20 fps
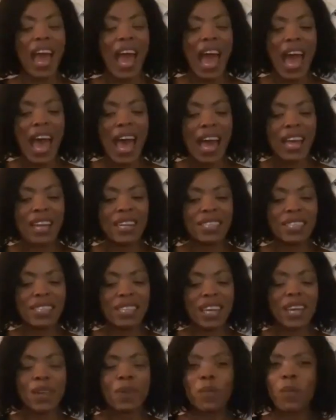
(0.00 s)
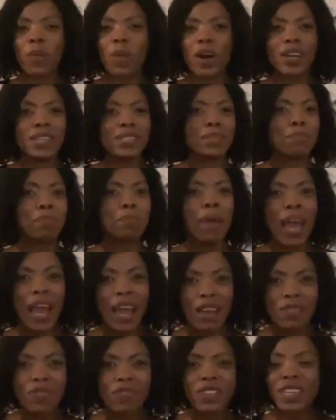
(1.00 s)
And it was
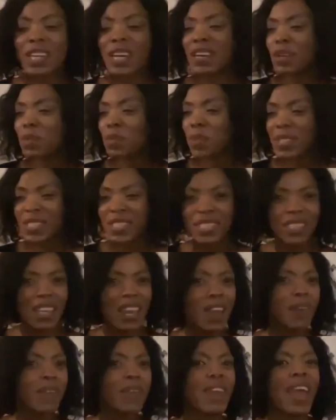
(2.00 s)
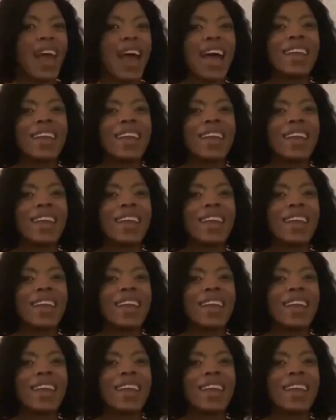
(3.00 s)
painful, and it was scary,